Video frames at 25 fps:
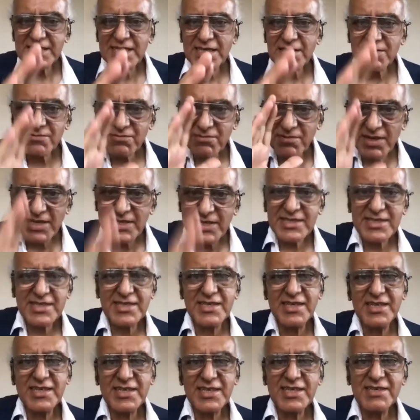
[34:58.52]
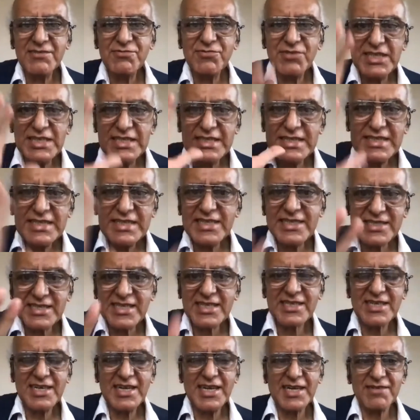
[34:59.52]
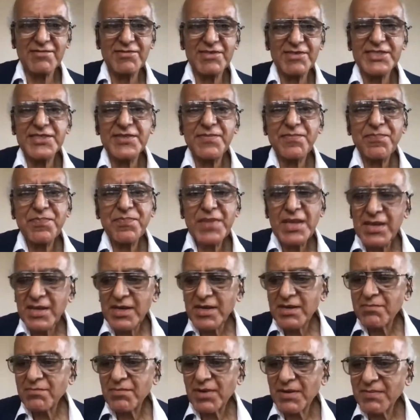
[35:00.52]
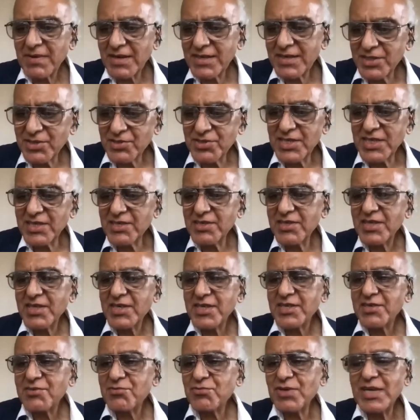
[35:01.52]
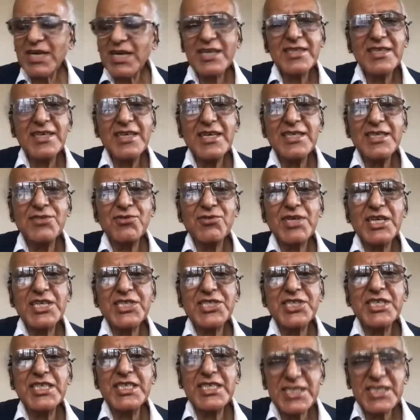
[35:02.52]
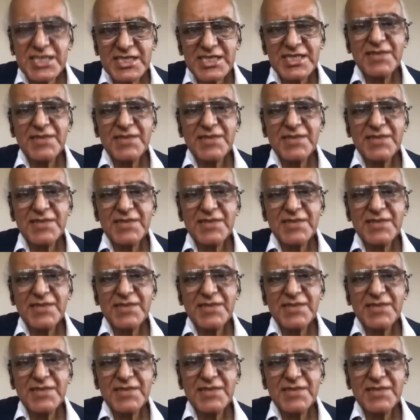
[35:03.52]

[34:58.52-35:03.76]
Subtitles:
quite clearly. We need that language. But by using, we are the educationists,